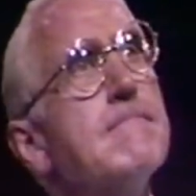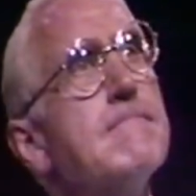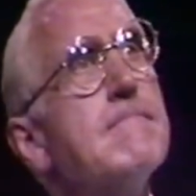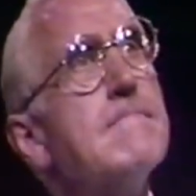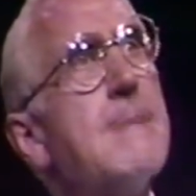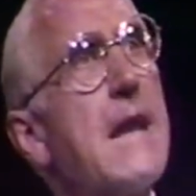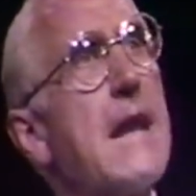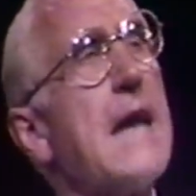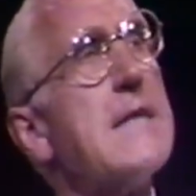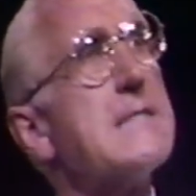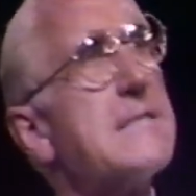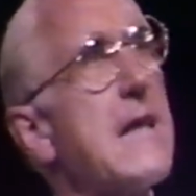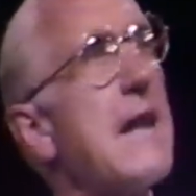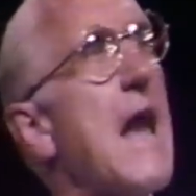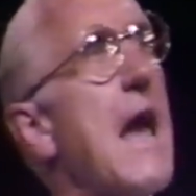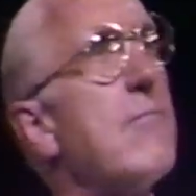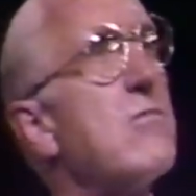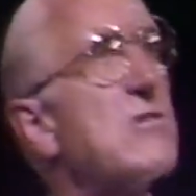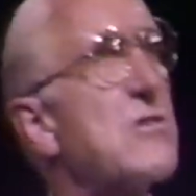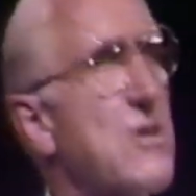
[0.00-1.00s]
And I said
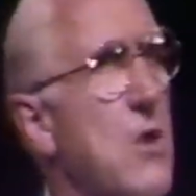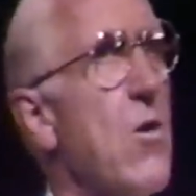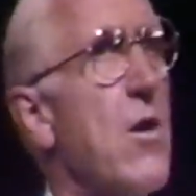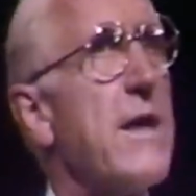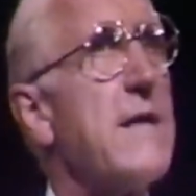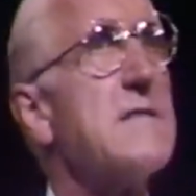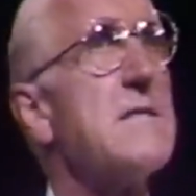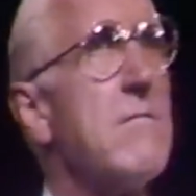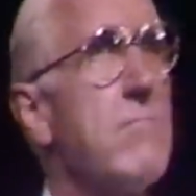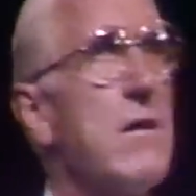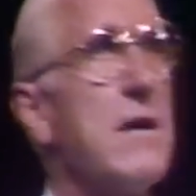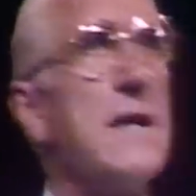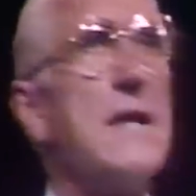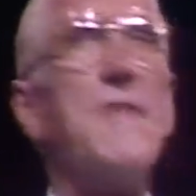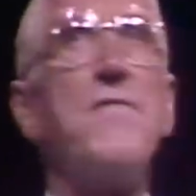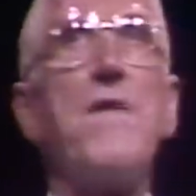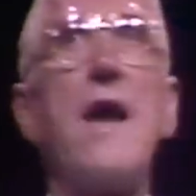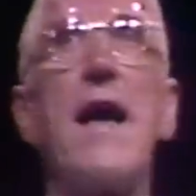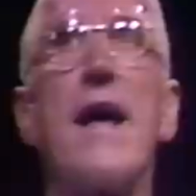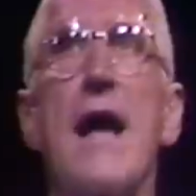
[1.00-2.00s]
I was going to
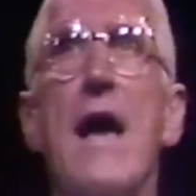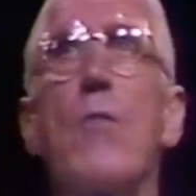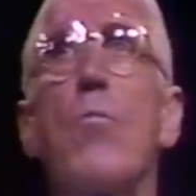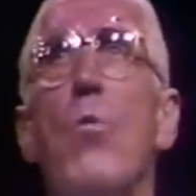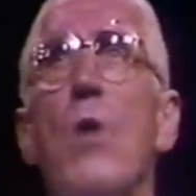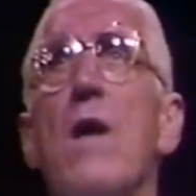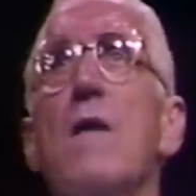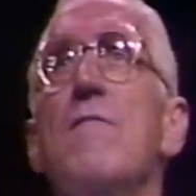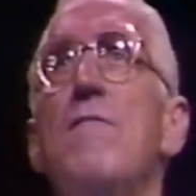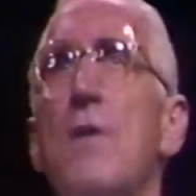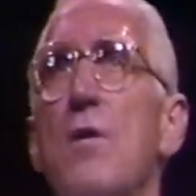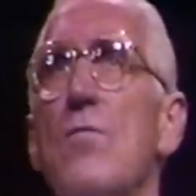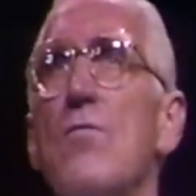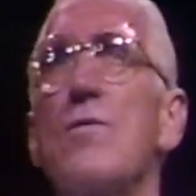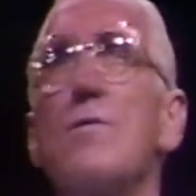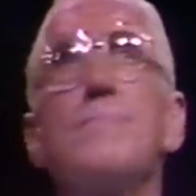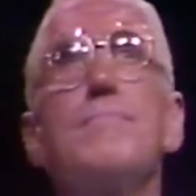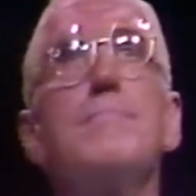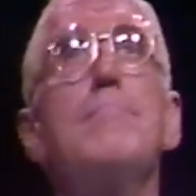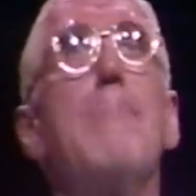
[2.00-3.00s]
run if I got 1
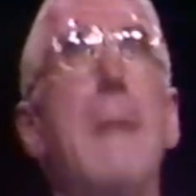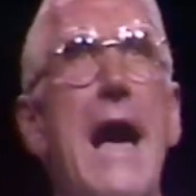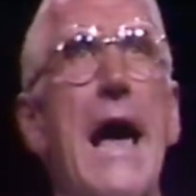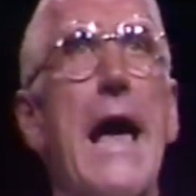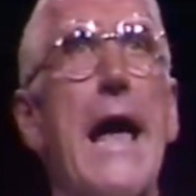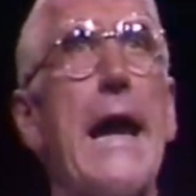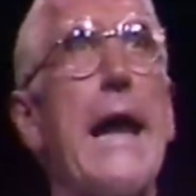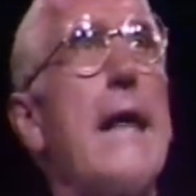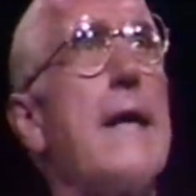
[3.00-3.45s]
vote, mine.